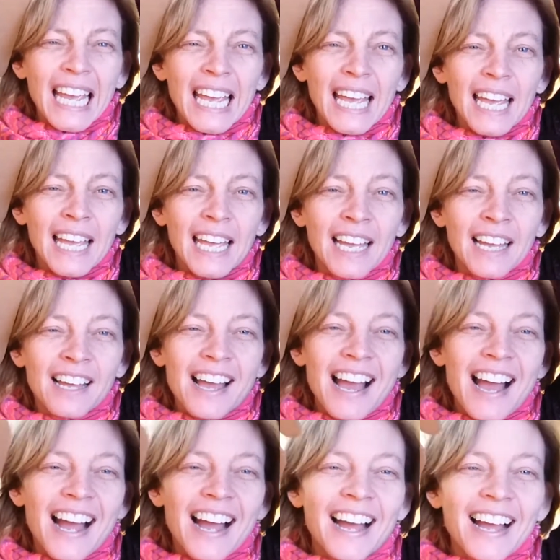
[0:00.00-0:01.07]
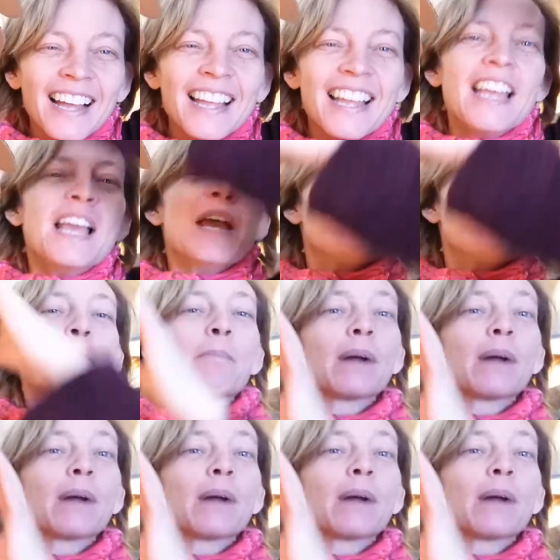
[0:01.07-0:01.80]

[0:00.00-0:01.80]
God, nothing!